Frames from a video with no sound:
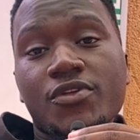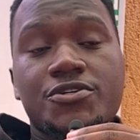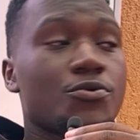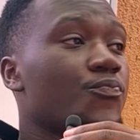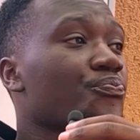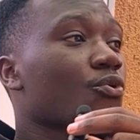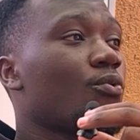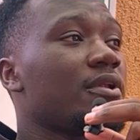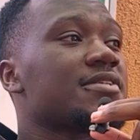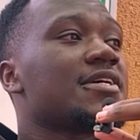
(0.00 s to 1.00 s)
So
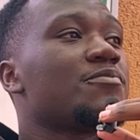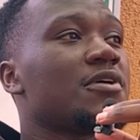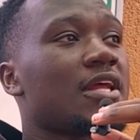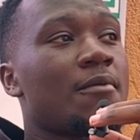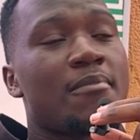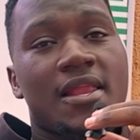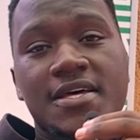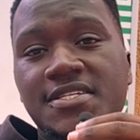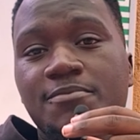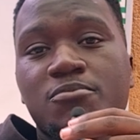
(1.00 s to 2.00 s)
what does that mean? I'm
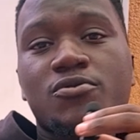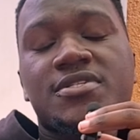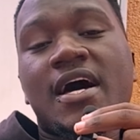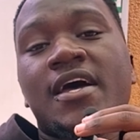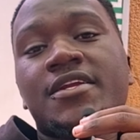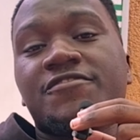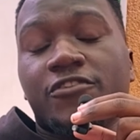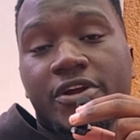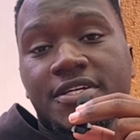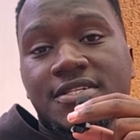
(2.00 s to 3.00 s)
balancing books and
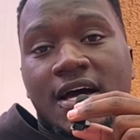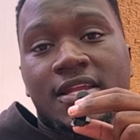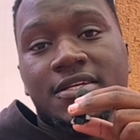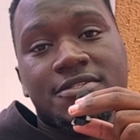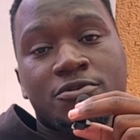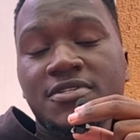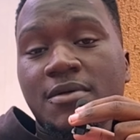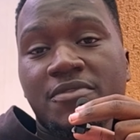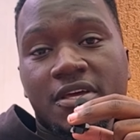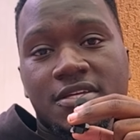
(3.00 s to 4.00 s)
Forex, and it's not
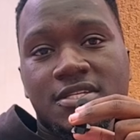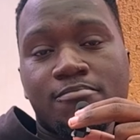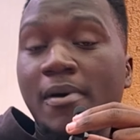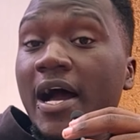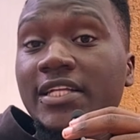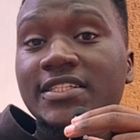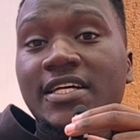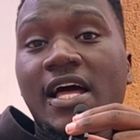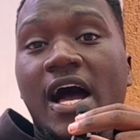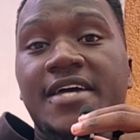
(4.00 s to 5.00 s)
something easy, but
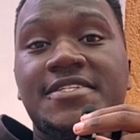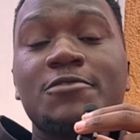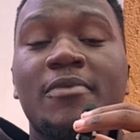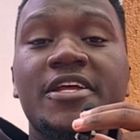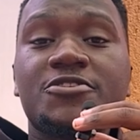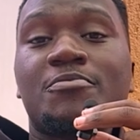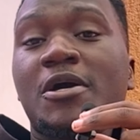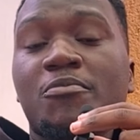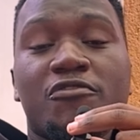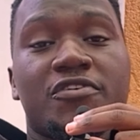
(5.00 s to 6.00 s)
I still manage to
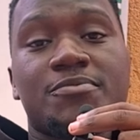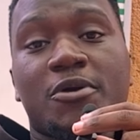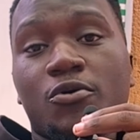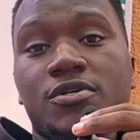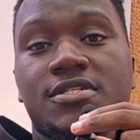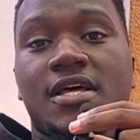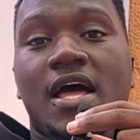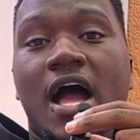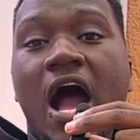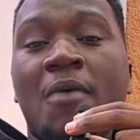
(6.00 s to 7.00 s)
make profit because
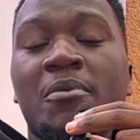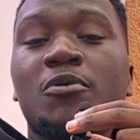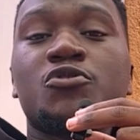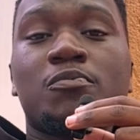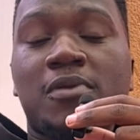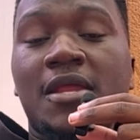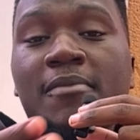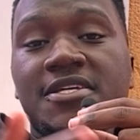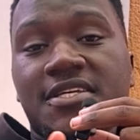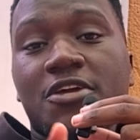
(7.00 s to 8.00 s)
I'm able to plan
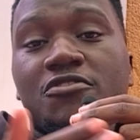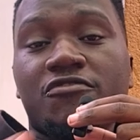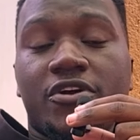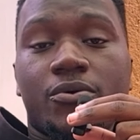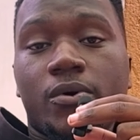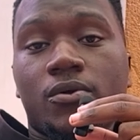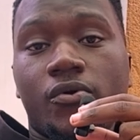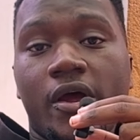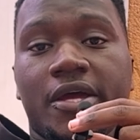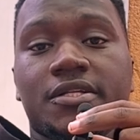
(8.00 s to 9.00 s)
my schedule very well,
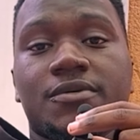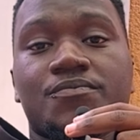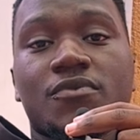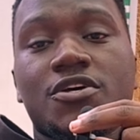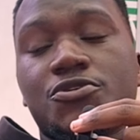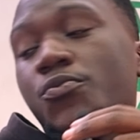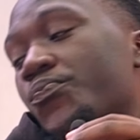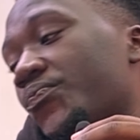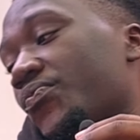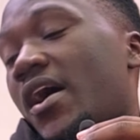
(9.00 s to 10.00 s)
right? So
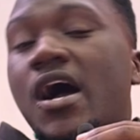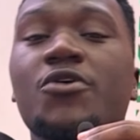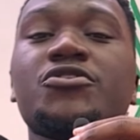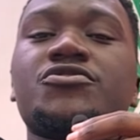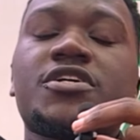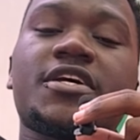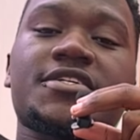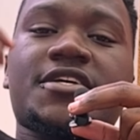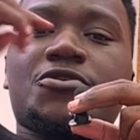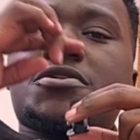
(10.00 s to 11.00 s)
how do you trade
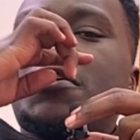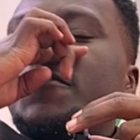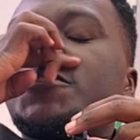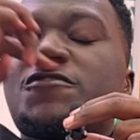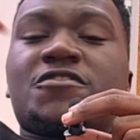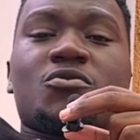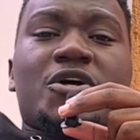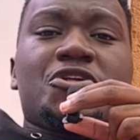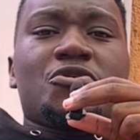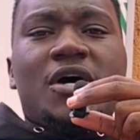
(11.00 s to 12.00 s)
XAUSD? First of all,
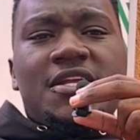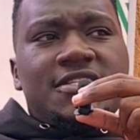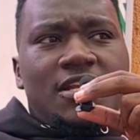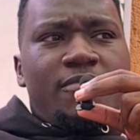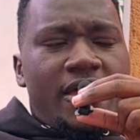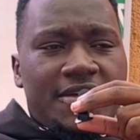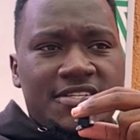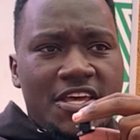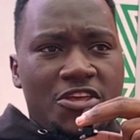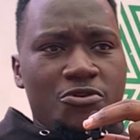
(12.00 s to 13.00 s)
what do you understand by
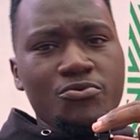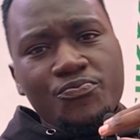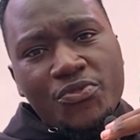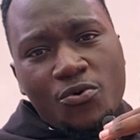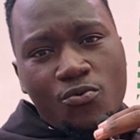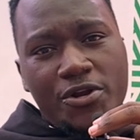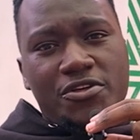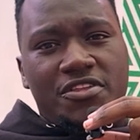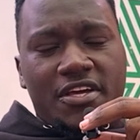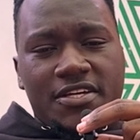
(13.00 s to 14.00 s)
XAU? What do you
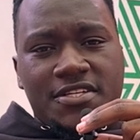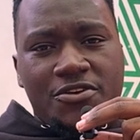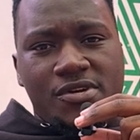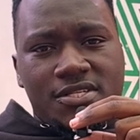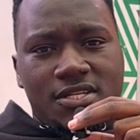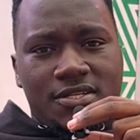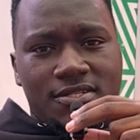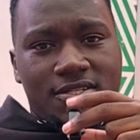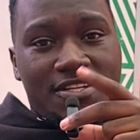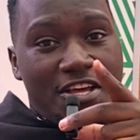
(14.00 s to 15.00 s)
think XAUSD
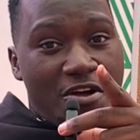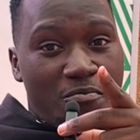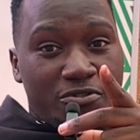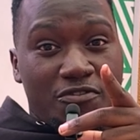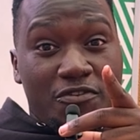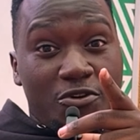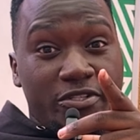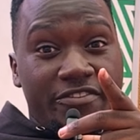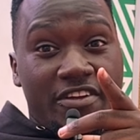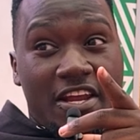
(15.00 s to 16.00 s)
is? Most of you
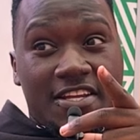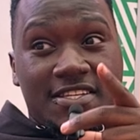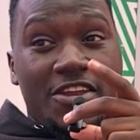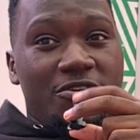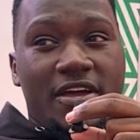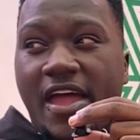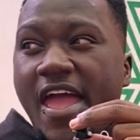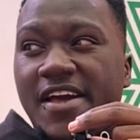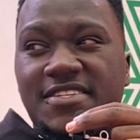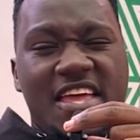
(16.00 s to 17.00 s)
don't even understand. You hear
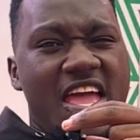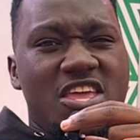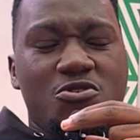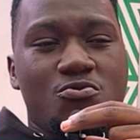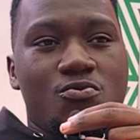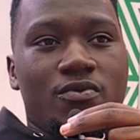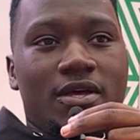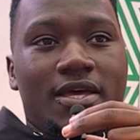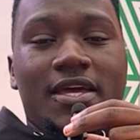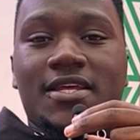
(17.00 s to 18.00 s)
XAU.
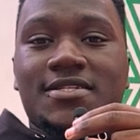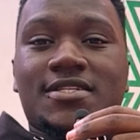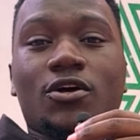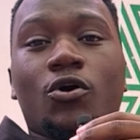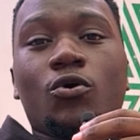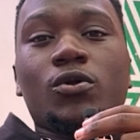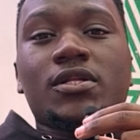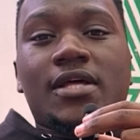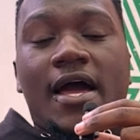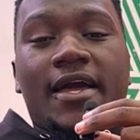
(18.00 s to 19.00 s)
It is
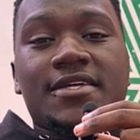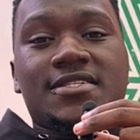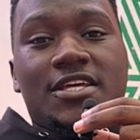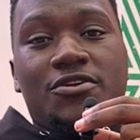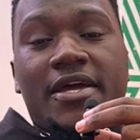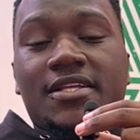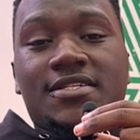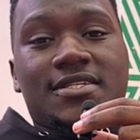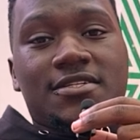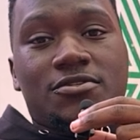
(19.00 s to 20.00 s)
gold against the United
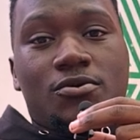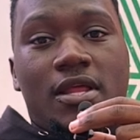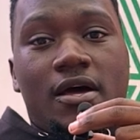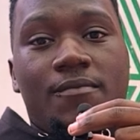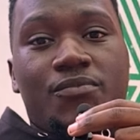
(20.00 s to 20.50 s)
States dollar.